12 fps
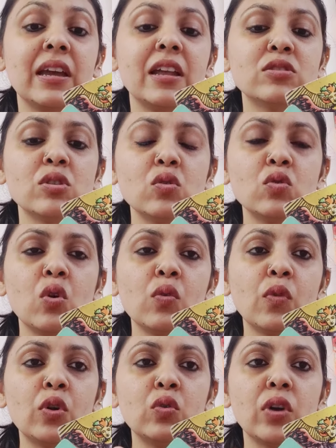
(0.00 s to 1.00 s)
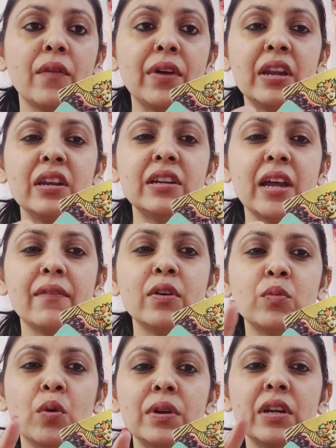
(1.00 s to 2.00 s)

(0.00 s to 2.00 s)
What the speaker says: So you don't want to have any taboo moment